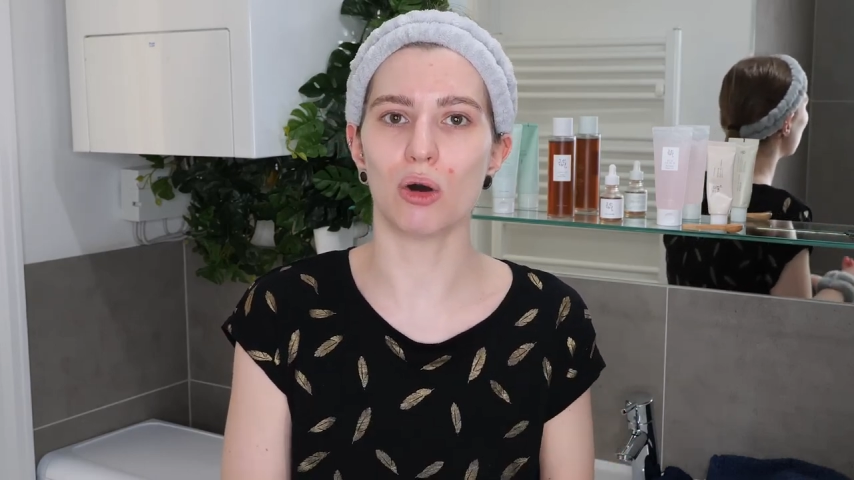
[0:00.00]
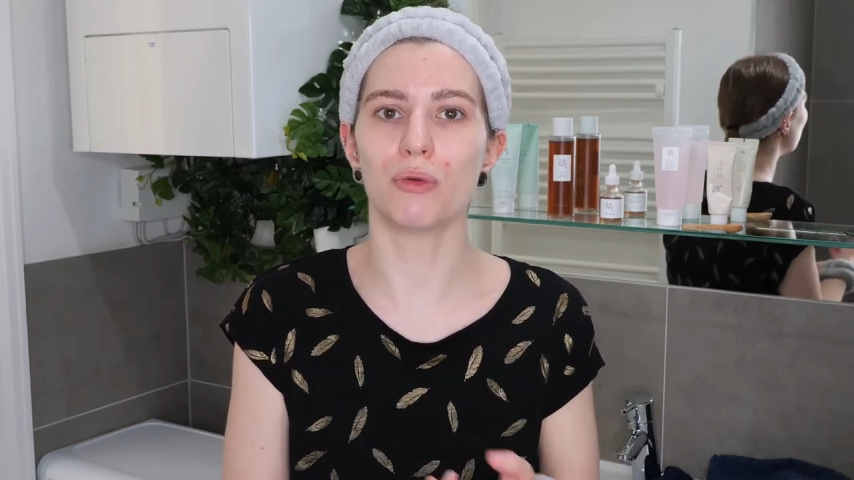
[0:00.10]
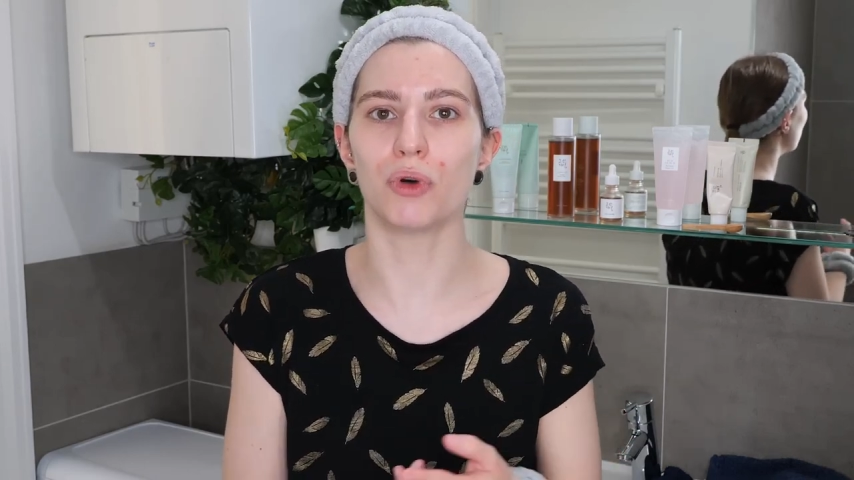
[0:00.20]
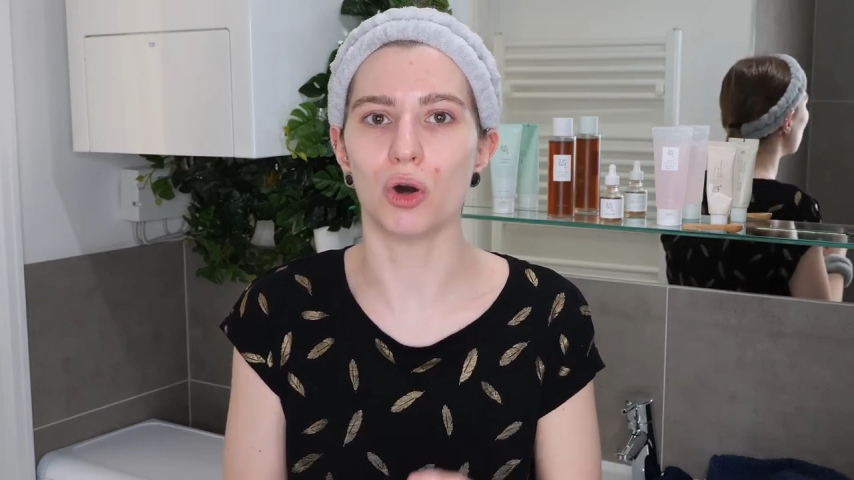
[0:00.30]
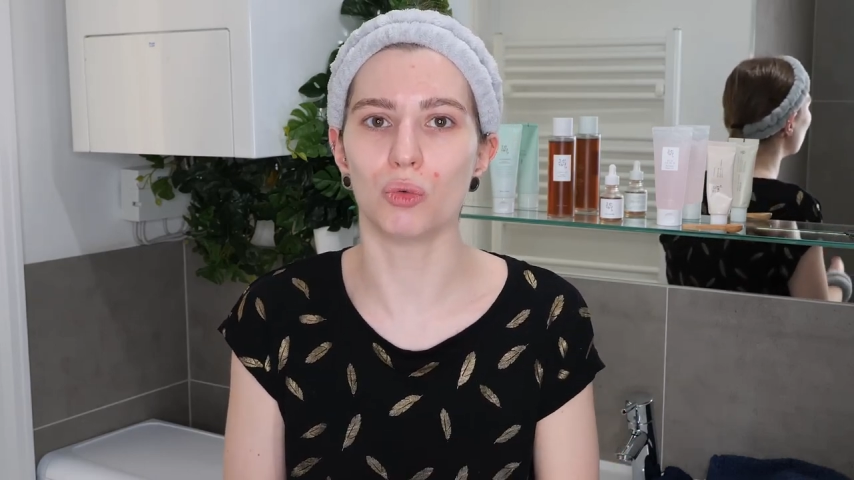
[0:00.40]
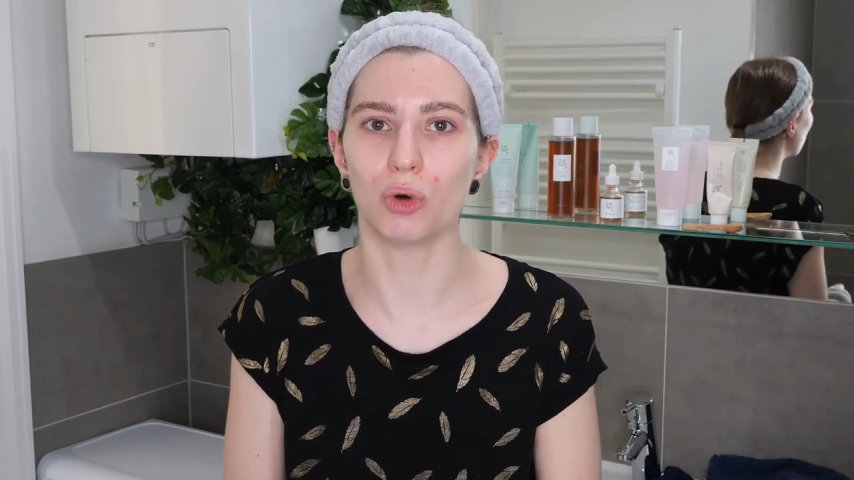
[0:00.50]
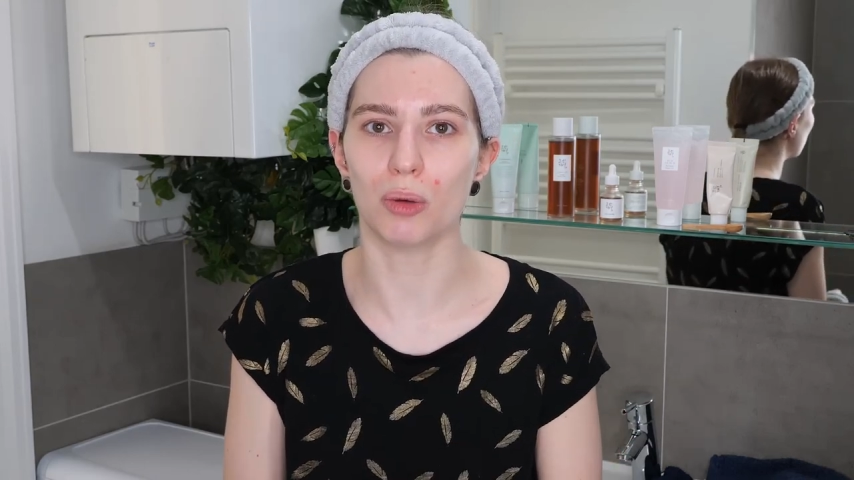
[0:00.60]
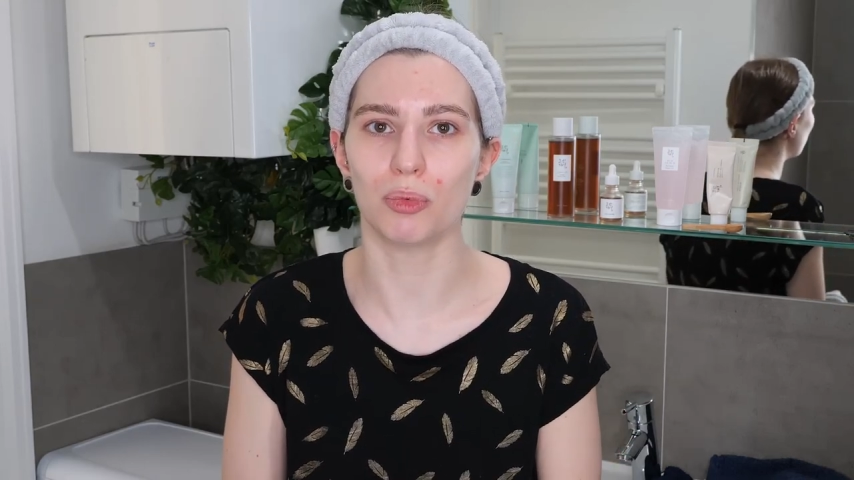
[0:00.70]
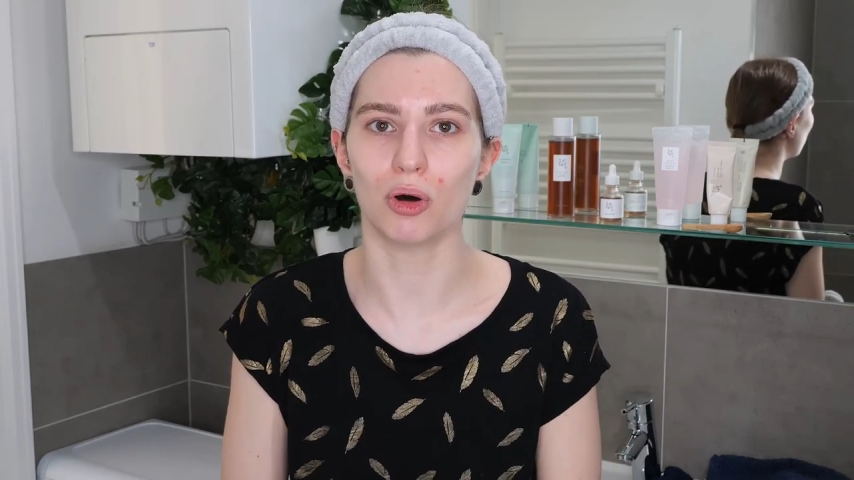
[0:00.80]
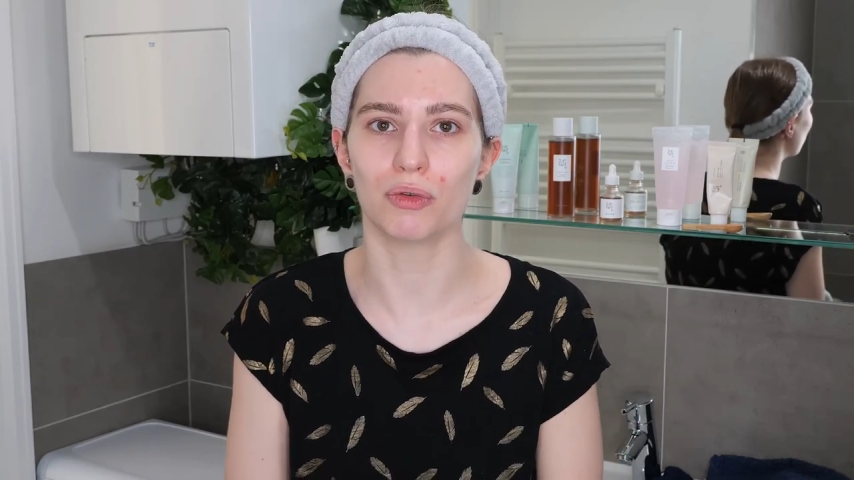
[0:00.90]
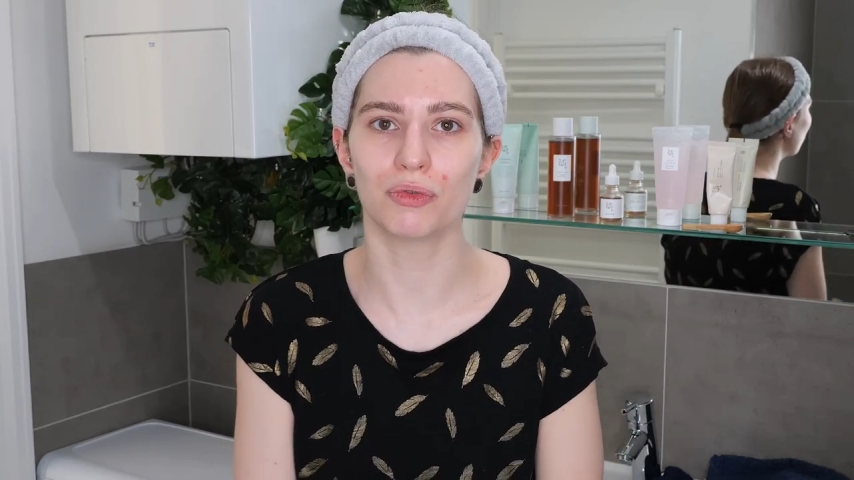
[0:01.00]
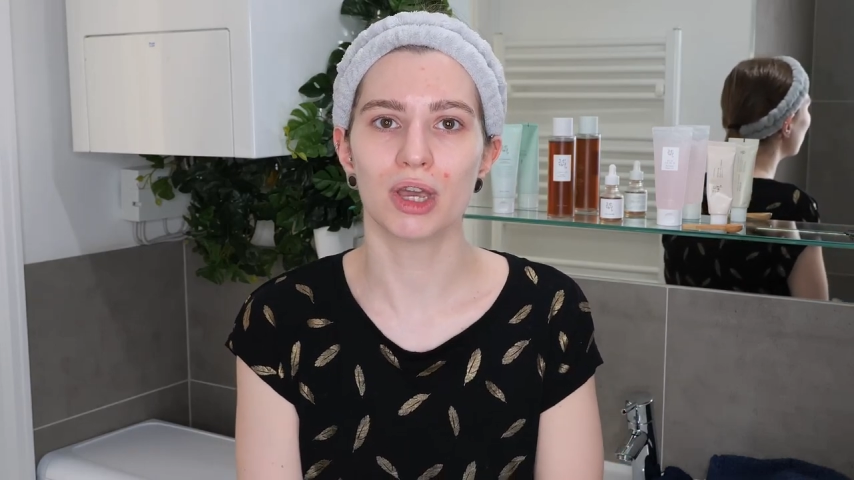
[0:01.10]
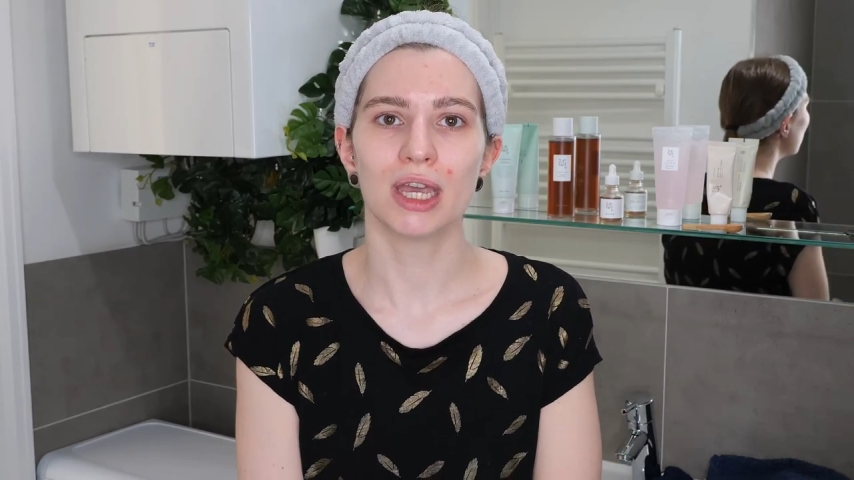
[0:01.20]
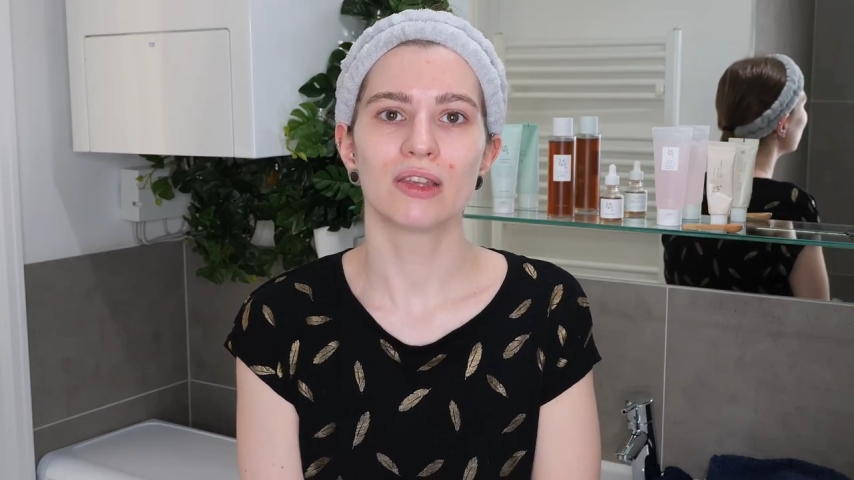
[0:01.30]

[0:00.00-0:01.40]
off or rub off.